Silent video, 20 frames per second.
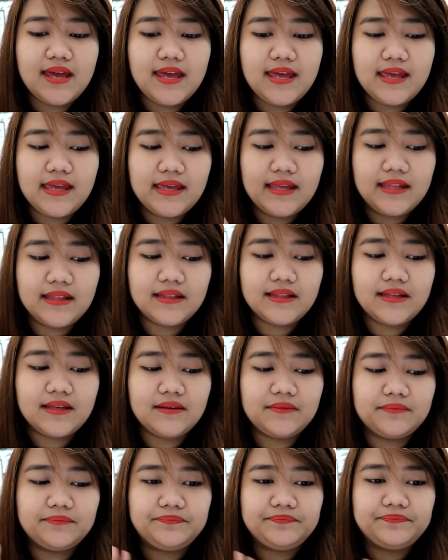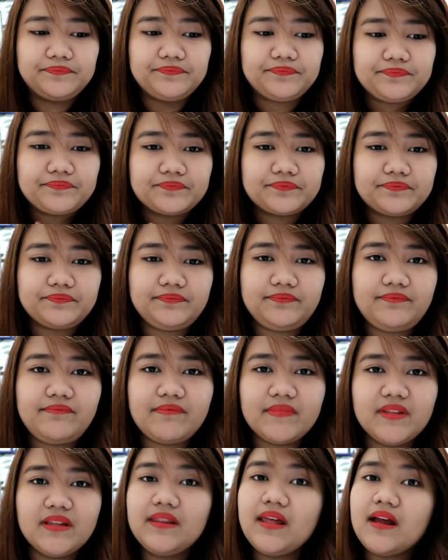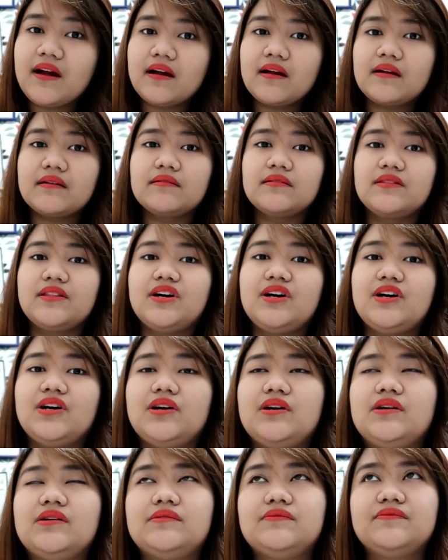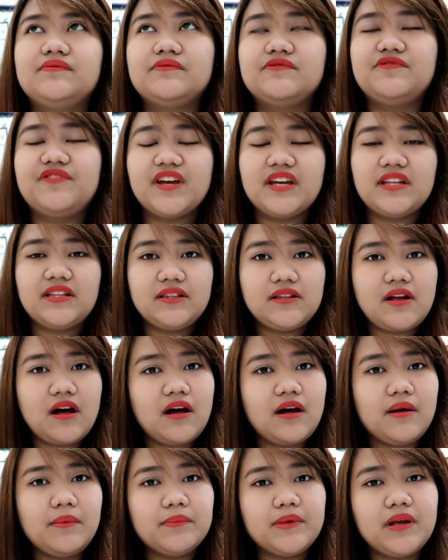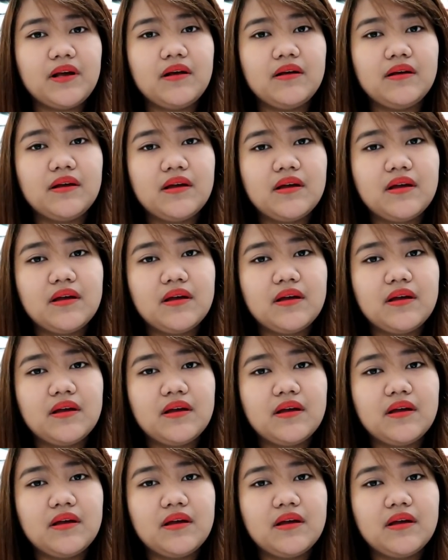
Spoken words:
And there, the Vietnam